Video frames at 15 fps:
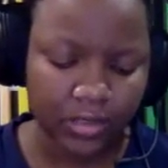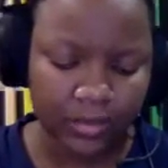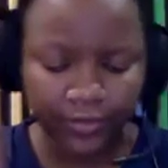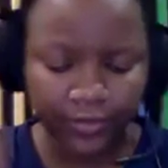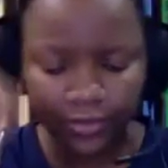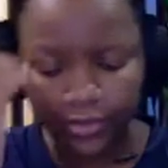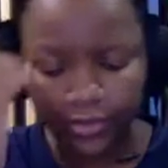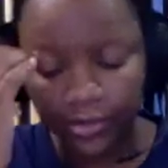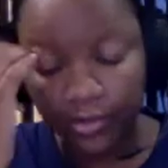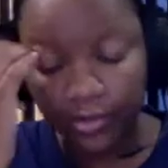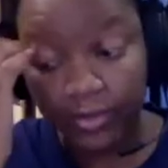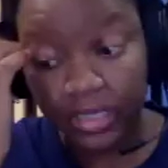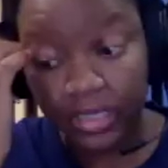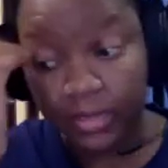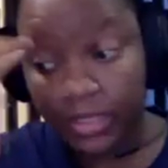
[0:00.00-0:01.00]
Frederico
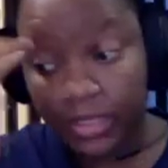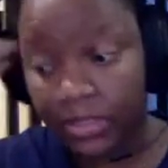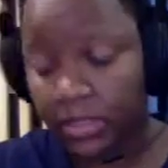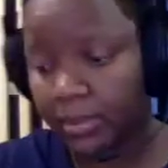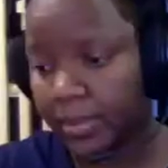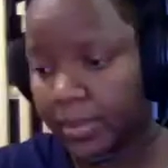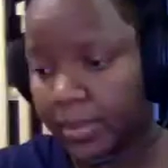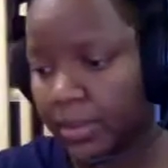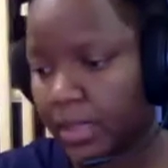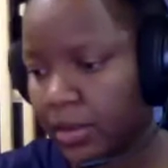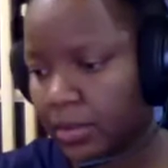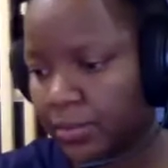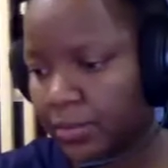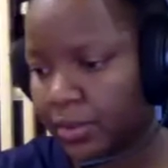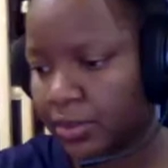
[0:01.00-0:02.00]
made mention about how
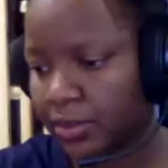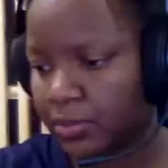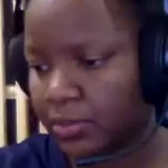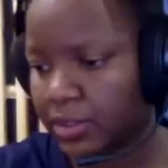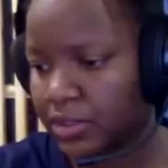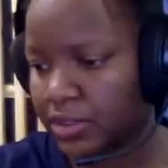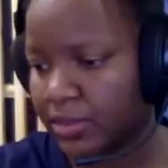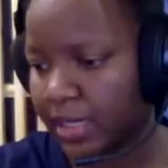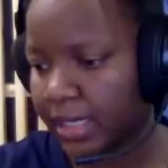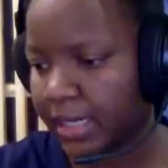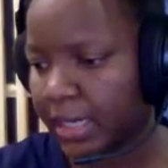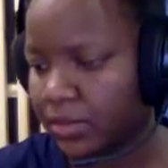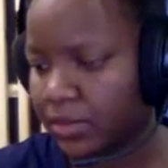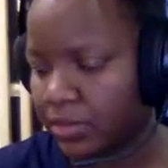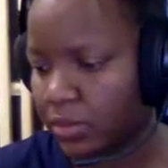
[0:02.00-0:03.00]
the procurement tracker
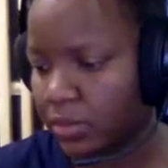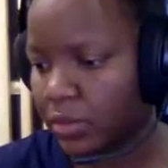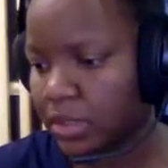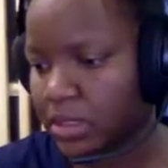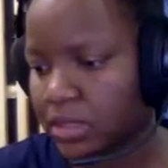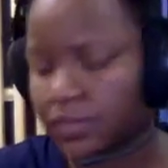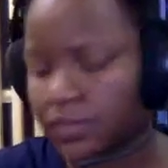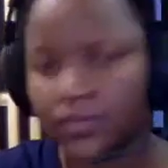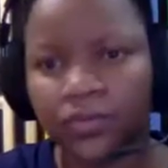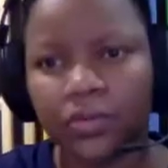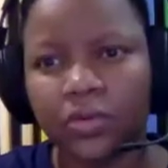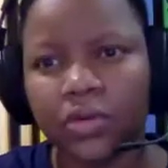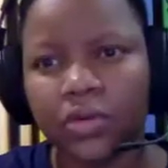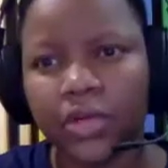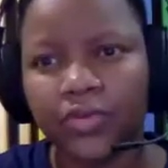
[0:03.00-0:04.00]
had requested
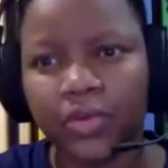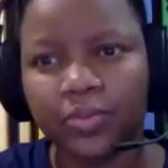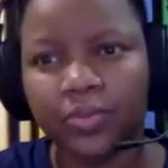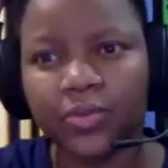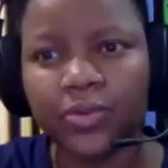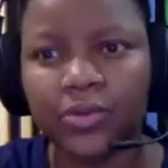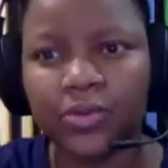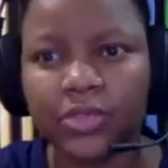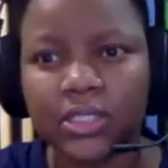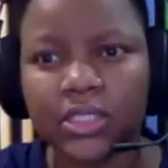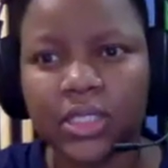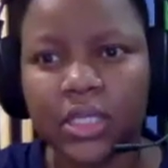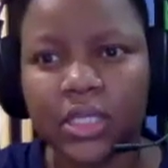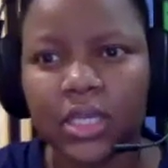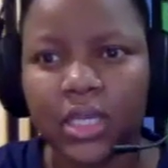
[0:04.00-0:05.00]
for a report
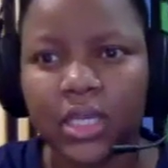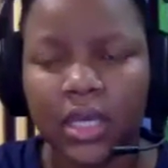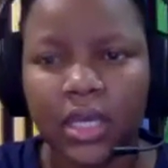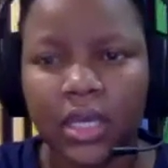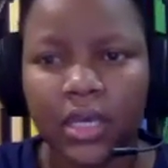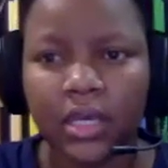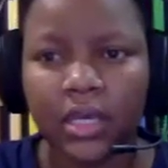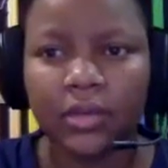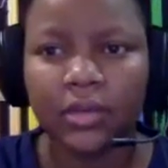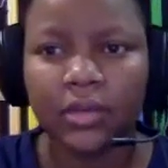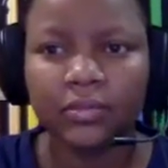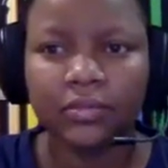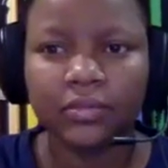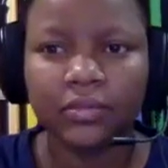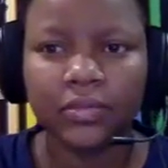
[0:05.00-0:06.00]

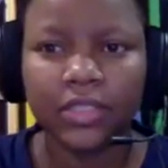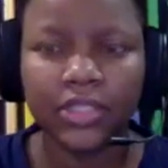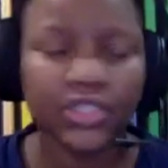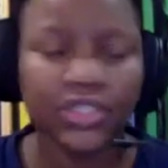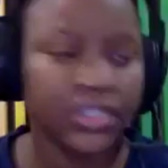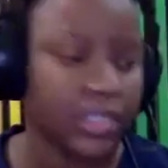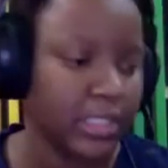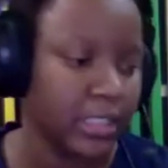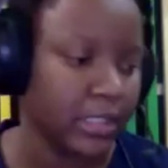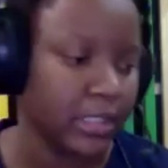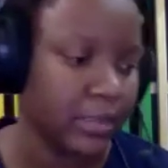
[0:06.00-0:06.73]
initially